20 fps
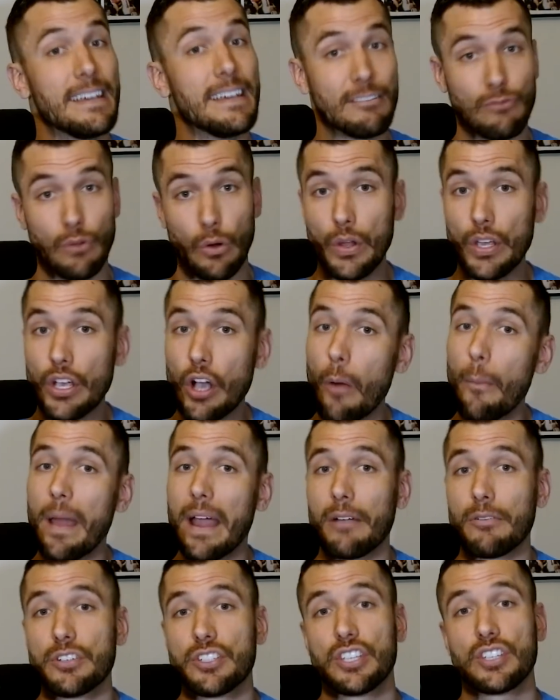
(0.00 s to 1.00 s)
Rudy
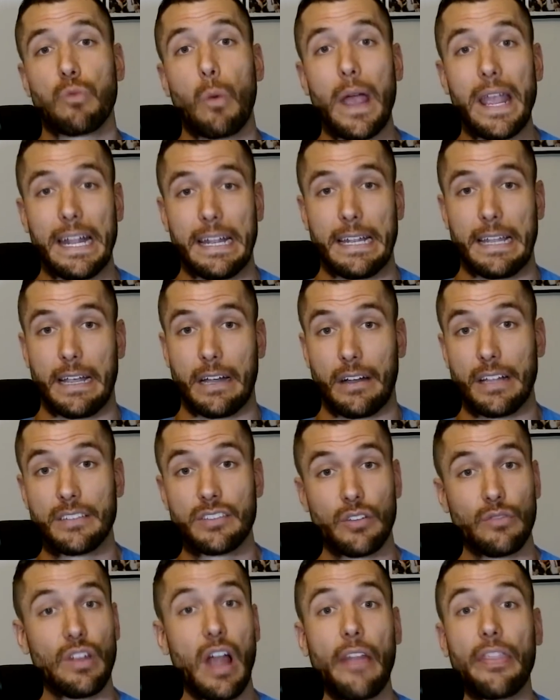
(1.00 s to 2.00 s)
Gobert was just waiting there. And
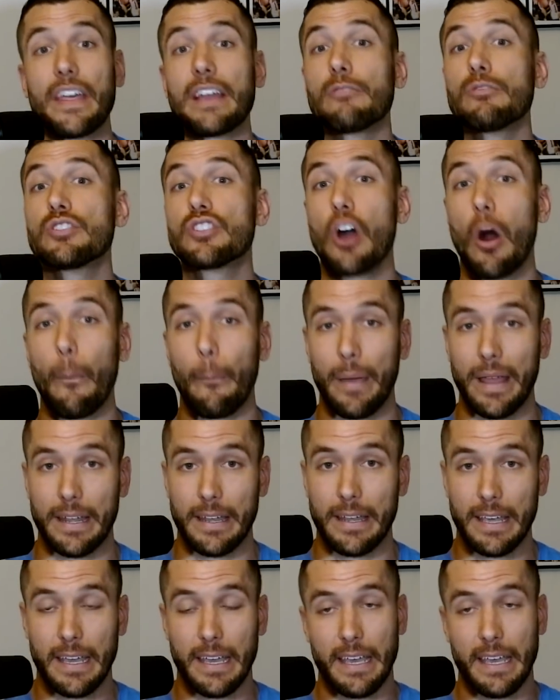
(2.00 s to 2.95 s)
so nothing was open.